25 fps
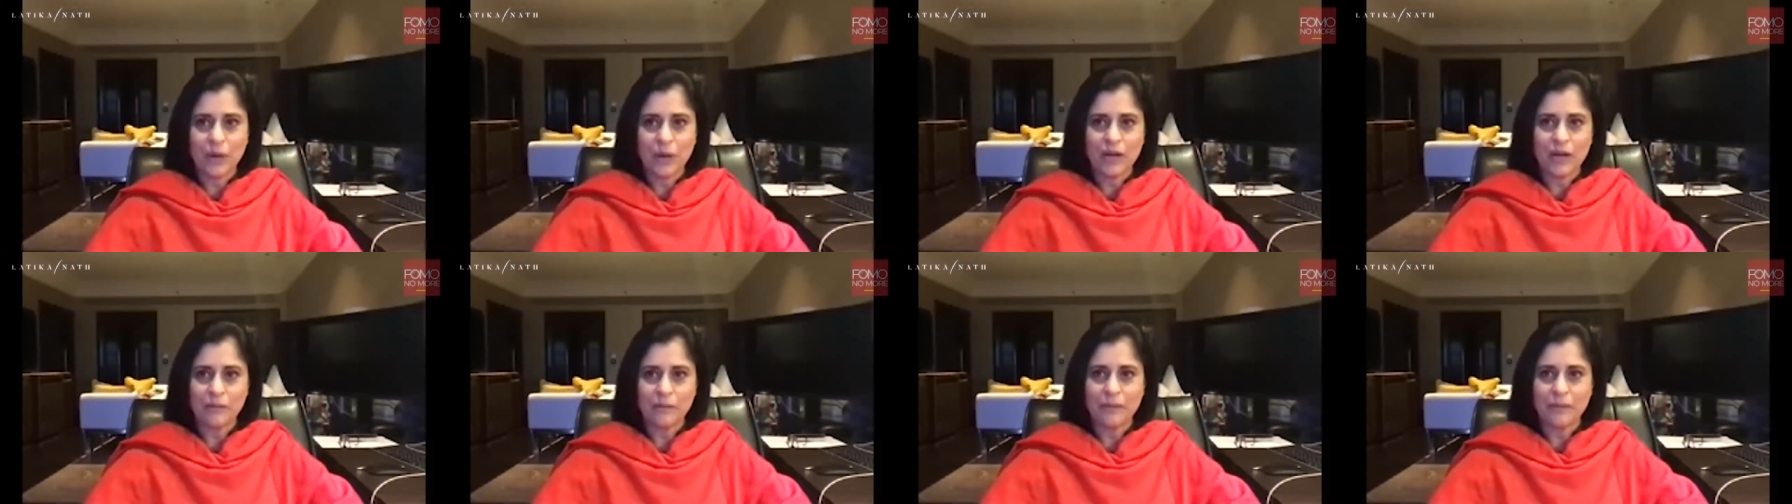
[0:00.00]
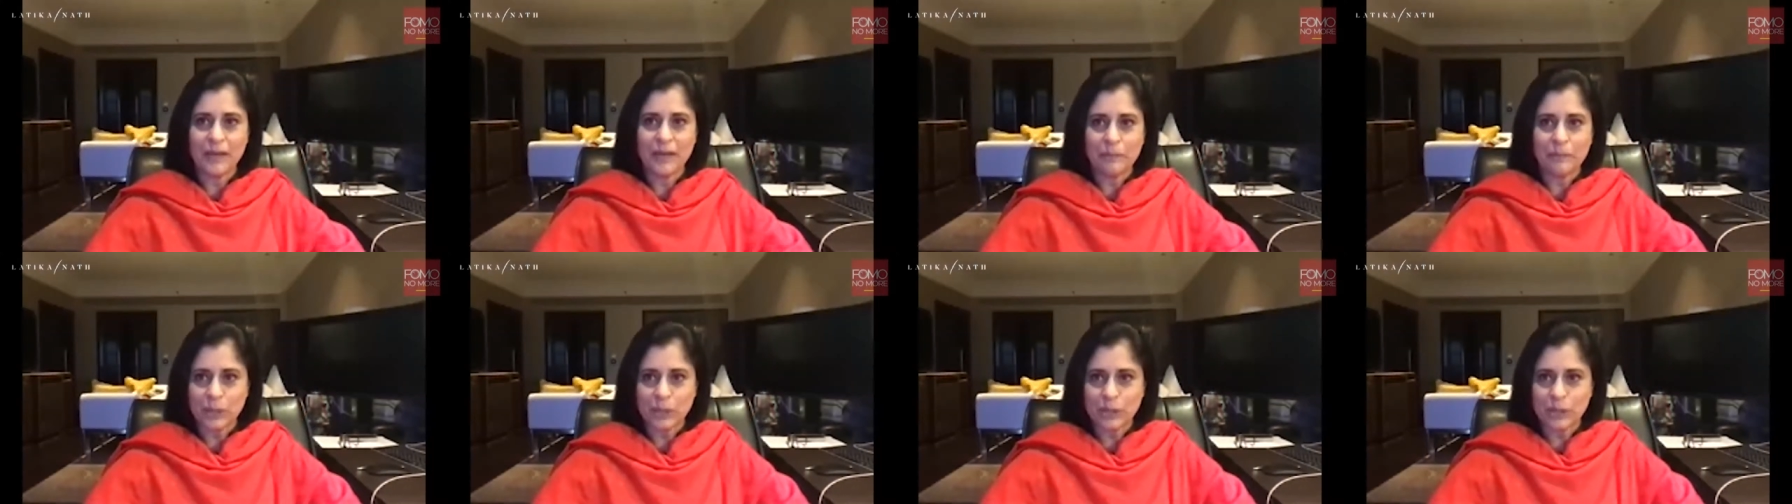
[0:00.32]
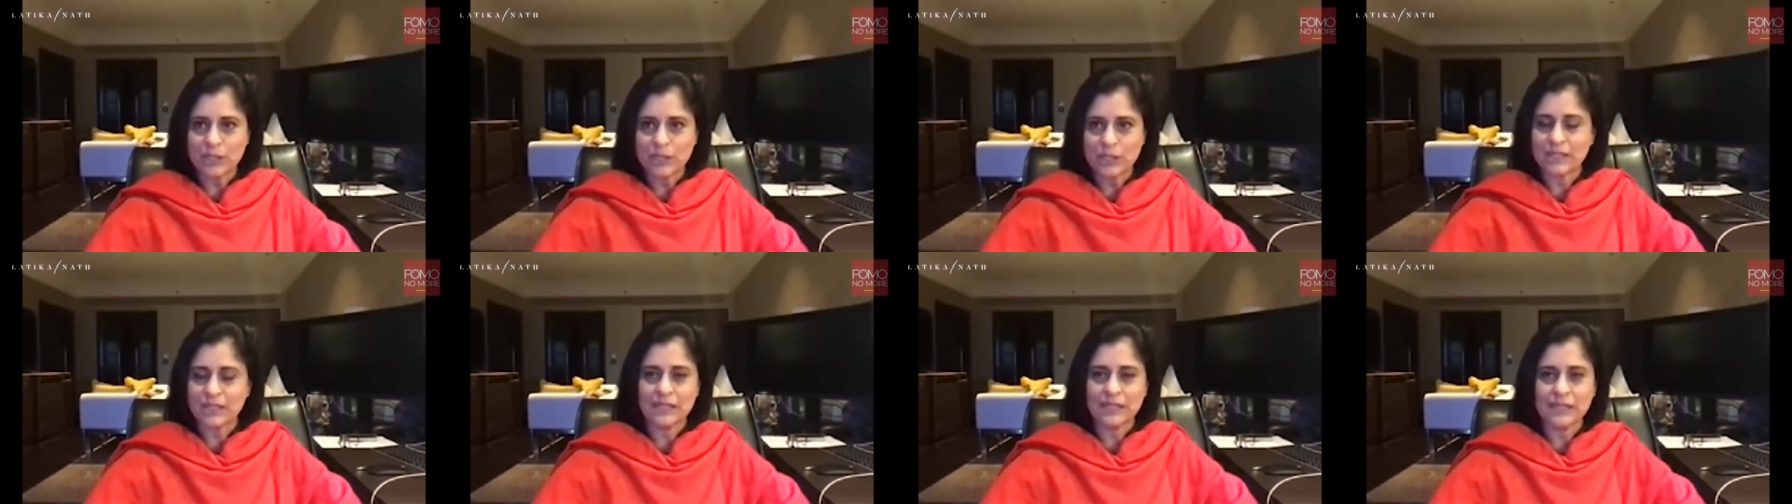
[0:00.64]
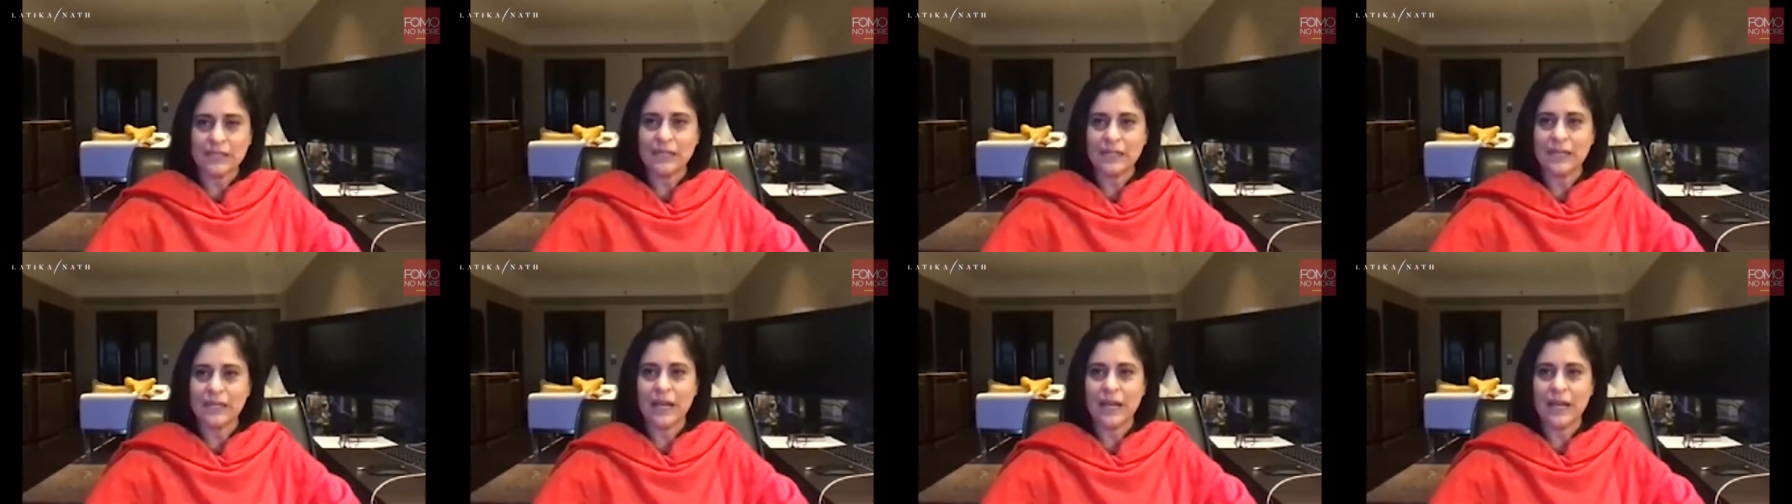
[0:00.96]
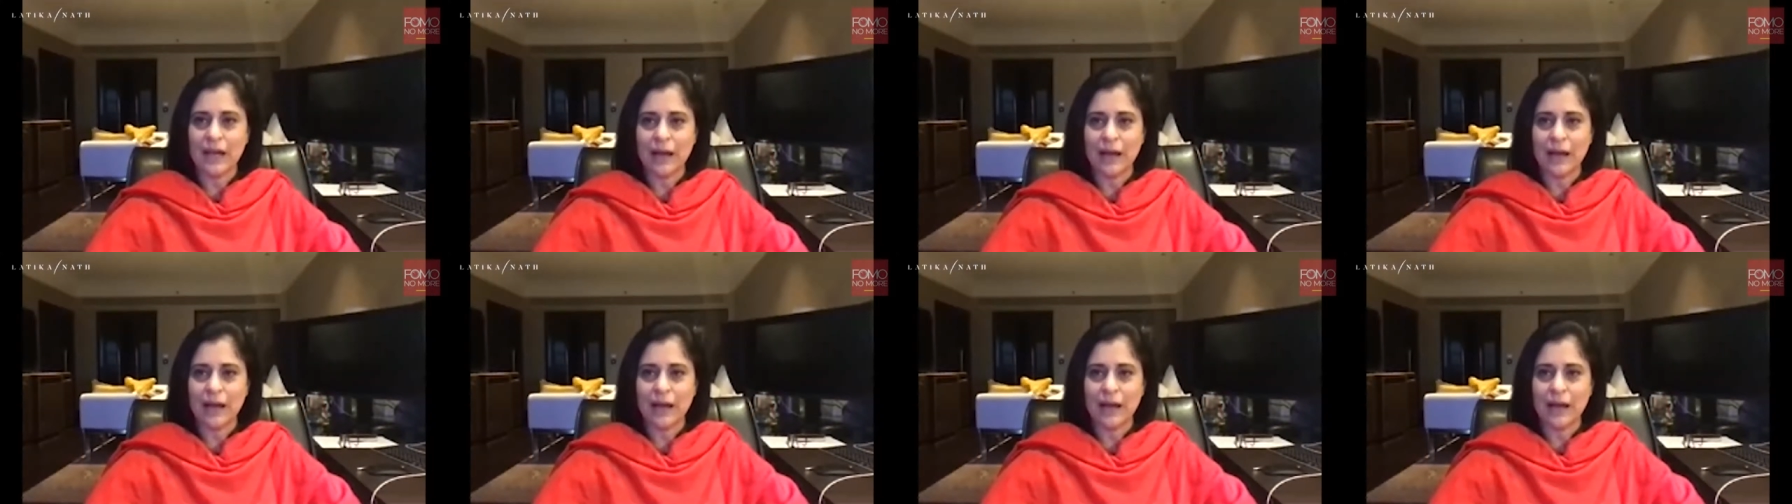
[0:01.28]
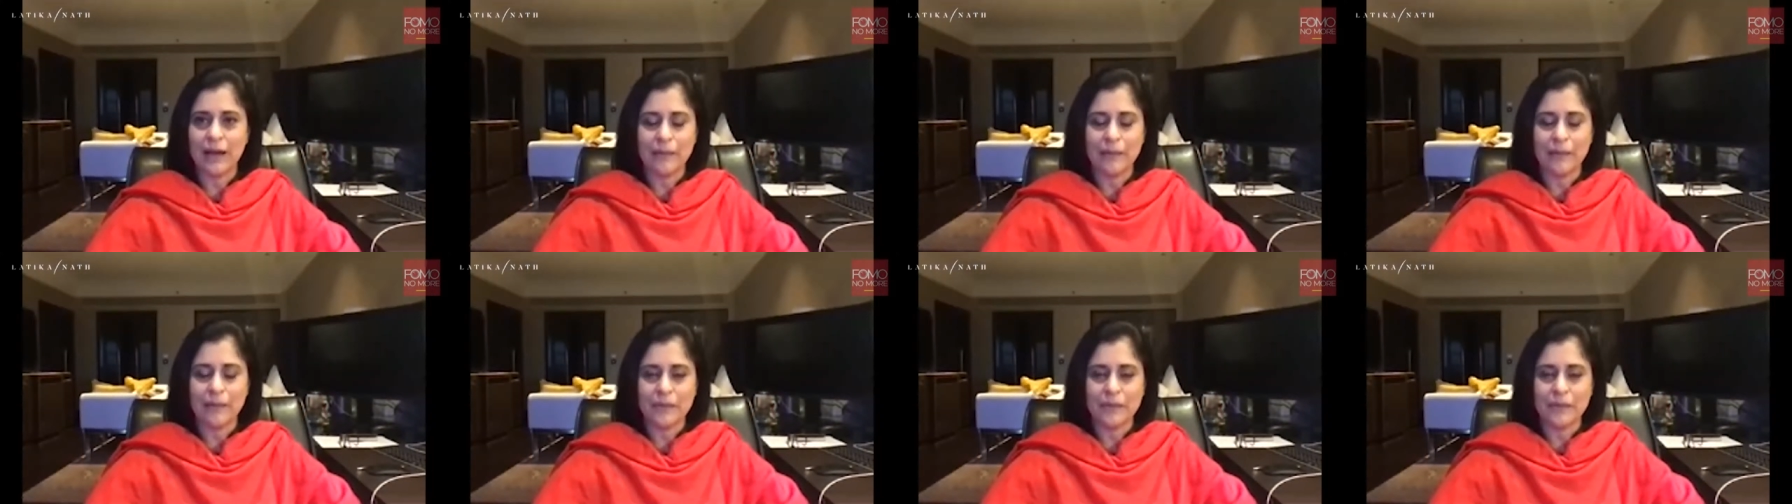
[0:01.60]
one of my personal
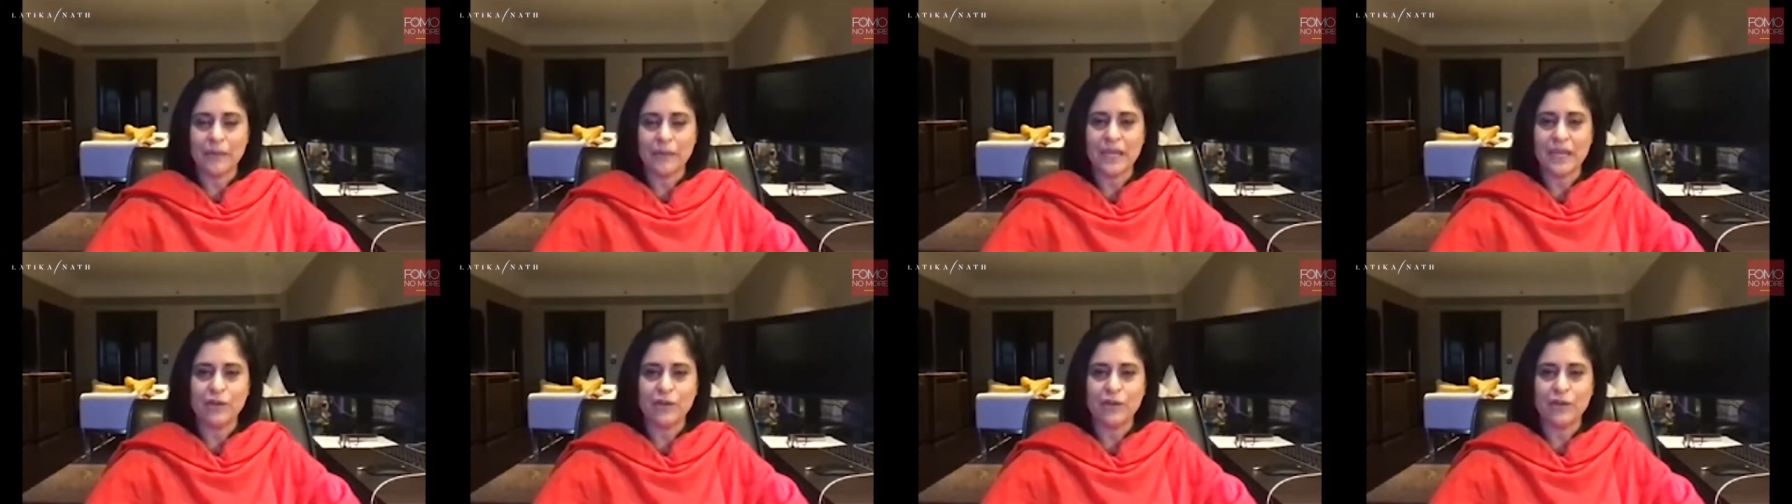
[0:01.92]
um,